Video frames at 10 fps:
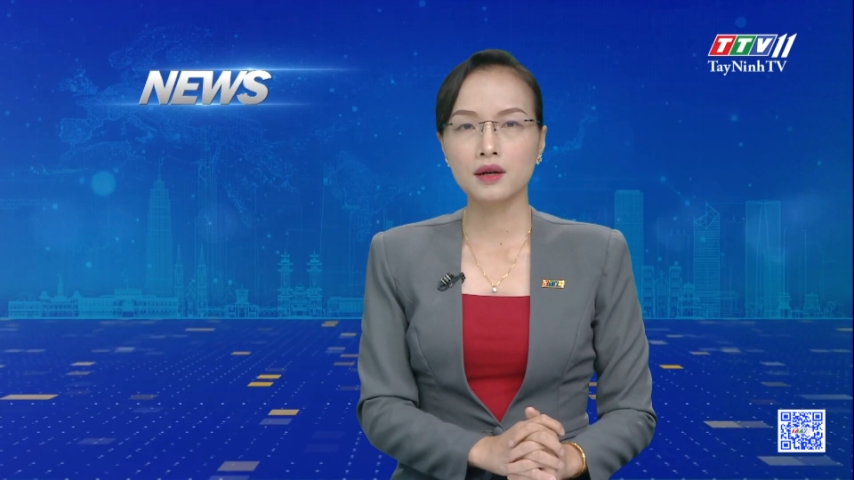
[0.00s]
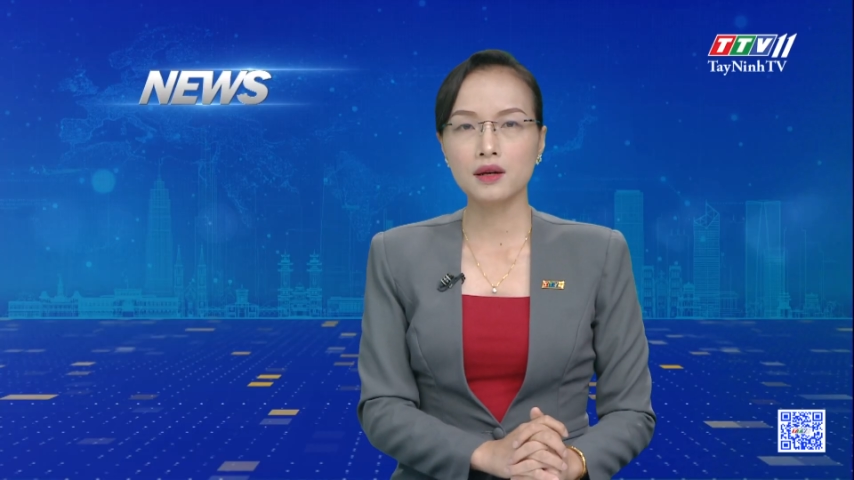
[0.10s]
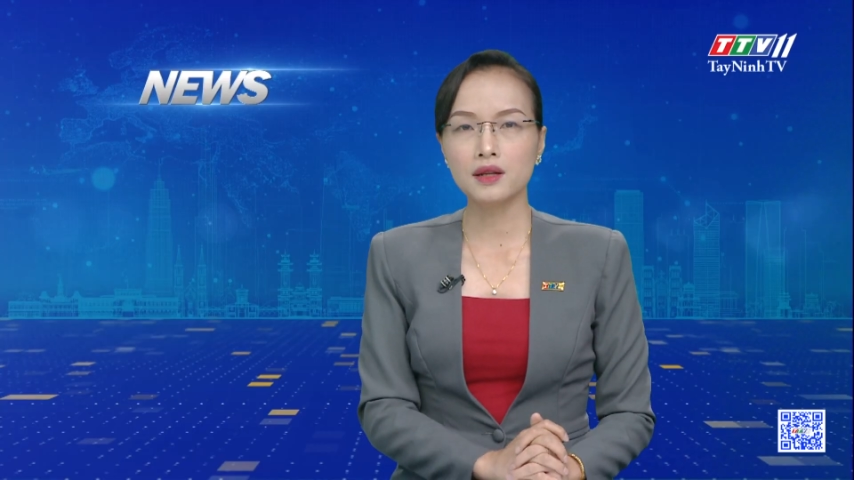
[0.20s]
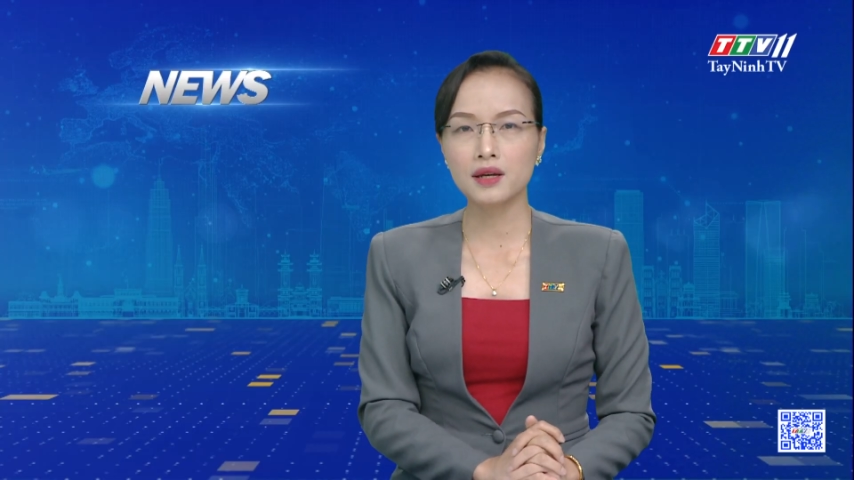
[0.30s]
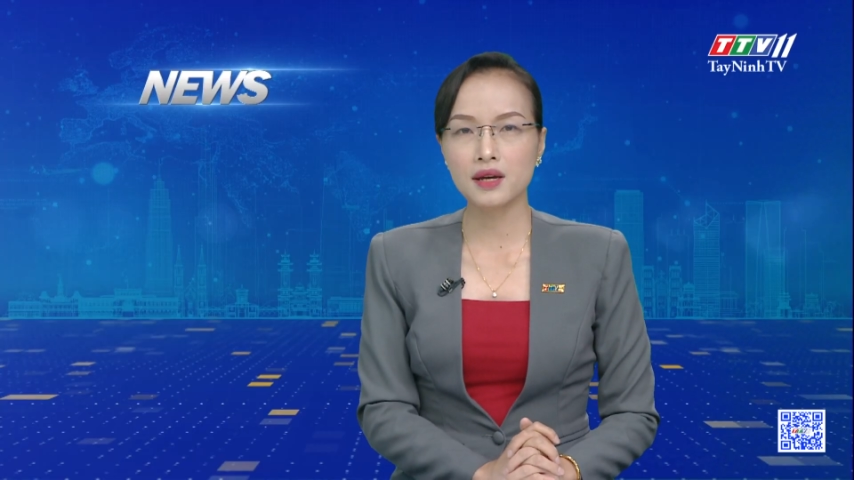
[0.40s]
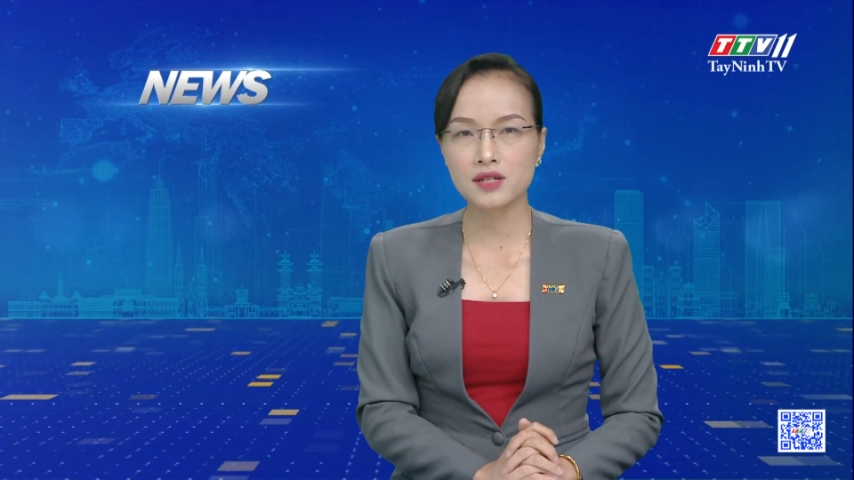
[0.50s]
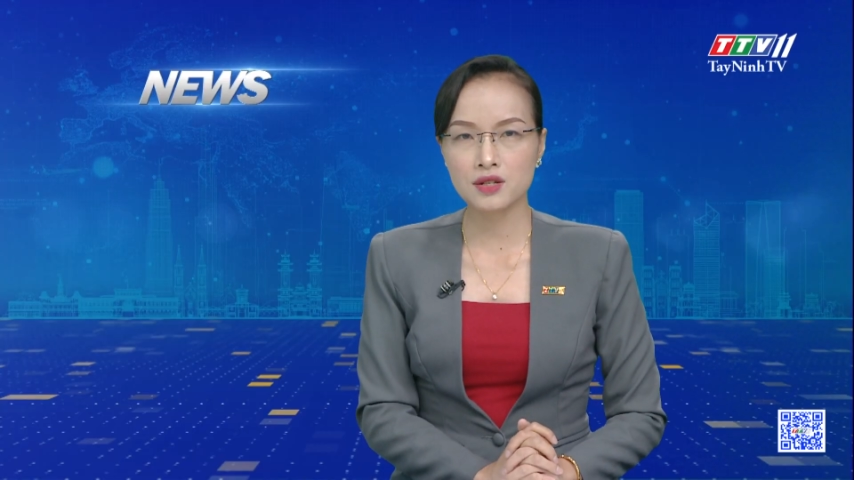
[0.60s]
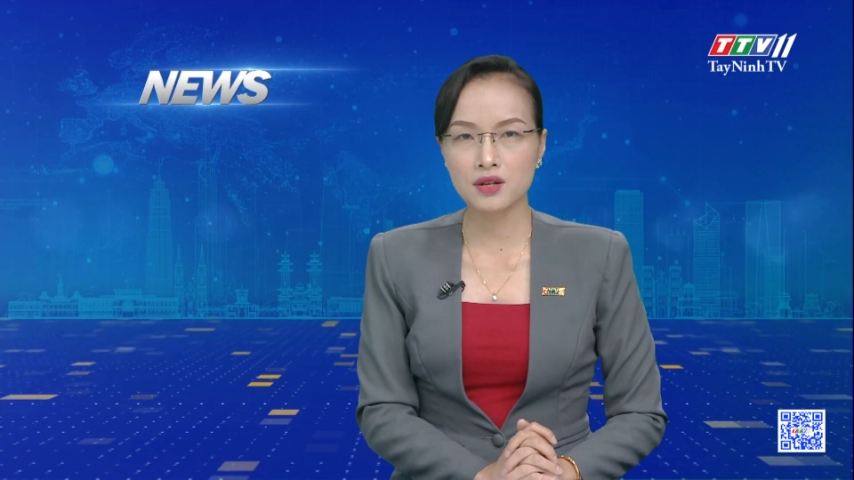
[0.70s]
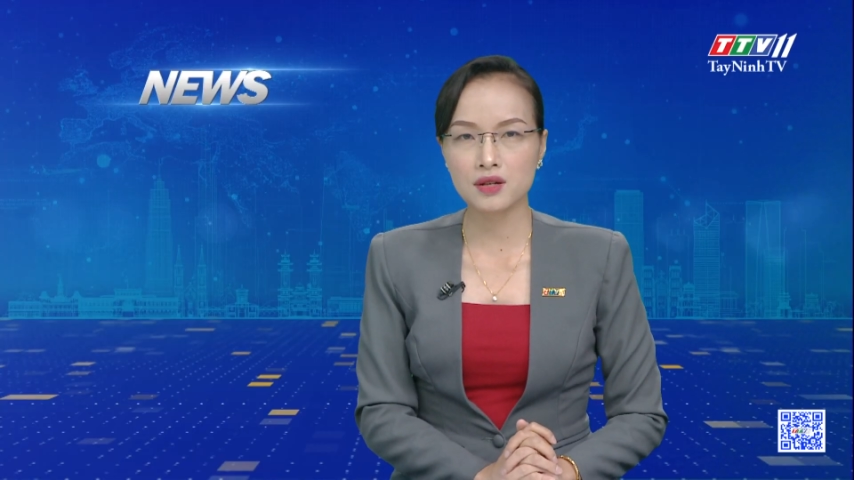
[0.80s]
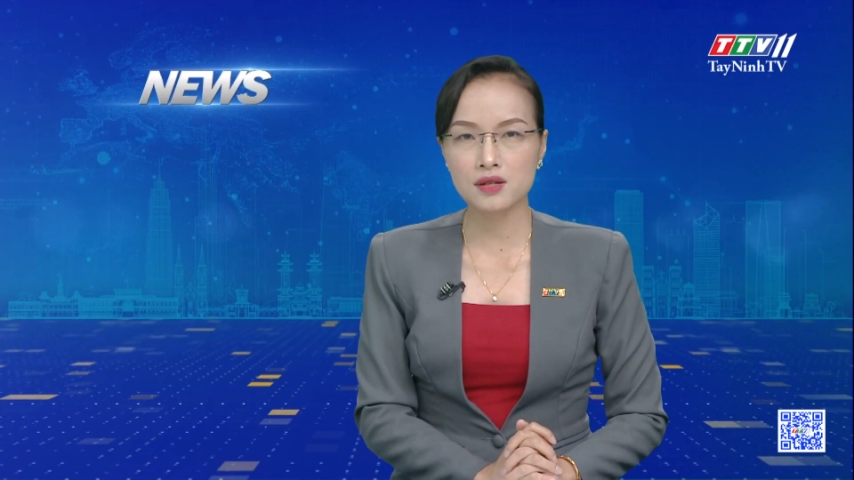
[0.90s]
Currently,
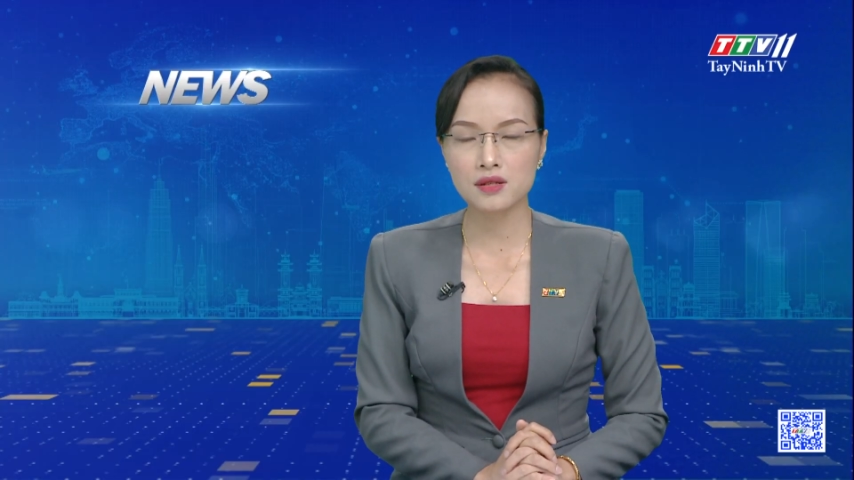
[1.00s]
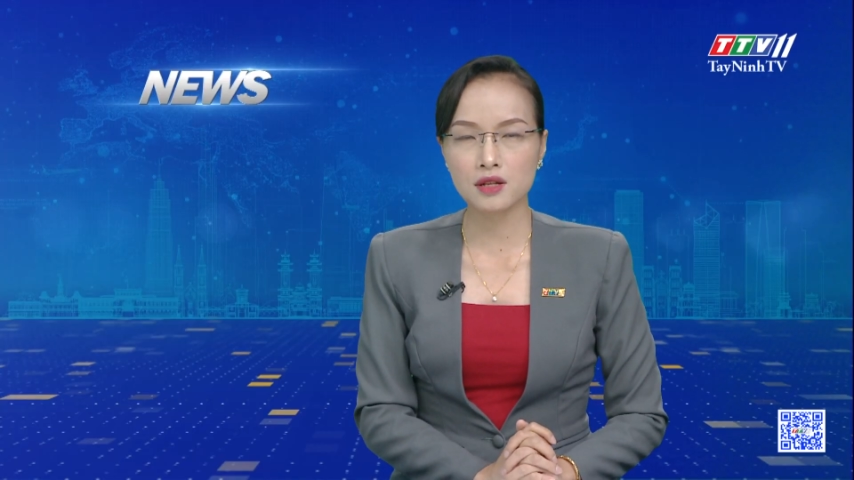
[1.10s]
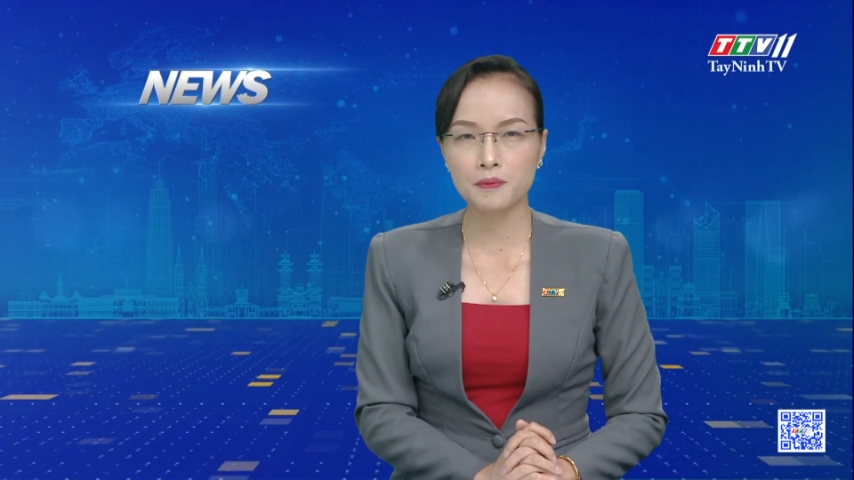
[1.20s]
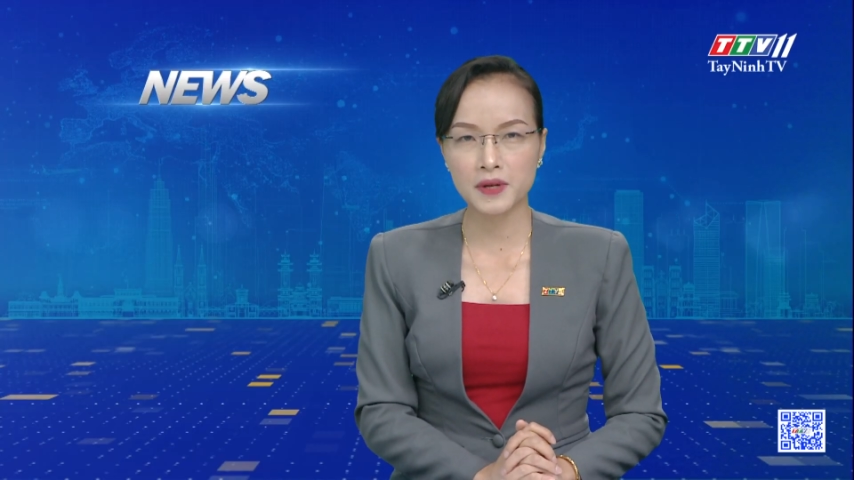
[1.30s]
each year, the